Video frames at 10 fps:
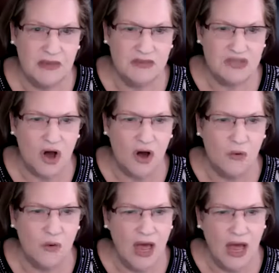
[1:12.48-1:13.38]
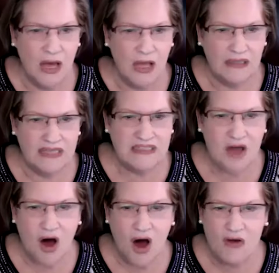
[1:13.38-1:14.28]
So let's
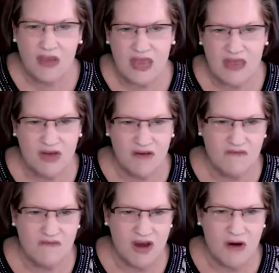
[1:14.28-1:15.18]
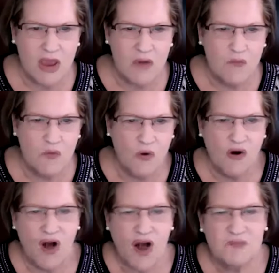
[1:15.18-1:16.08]
all give a very
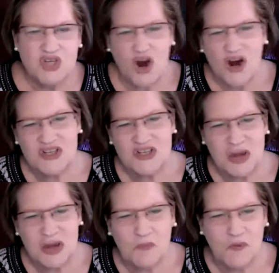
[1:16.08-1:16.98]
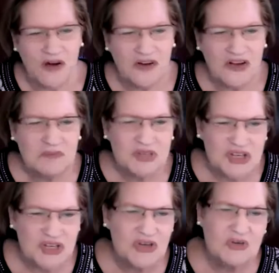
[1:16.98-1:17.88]
warm, charged up welcome
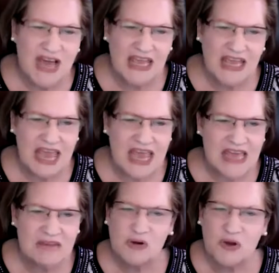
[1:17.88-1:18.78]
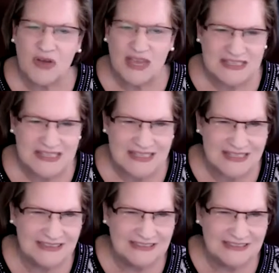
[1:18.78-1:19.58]
to Diane Pleuss.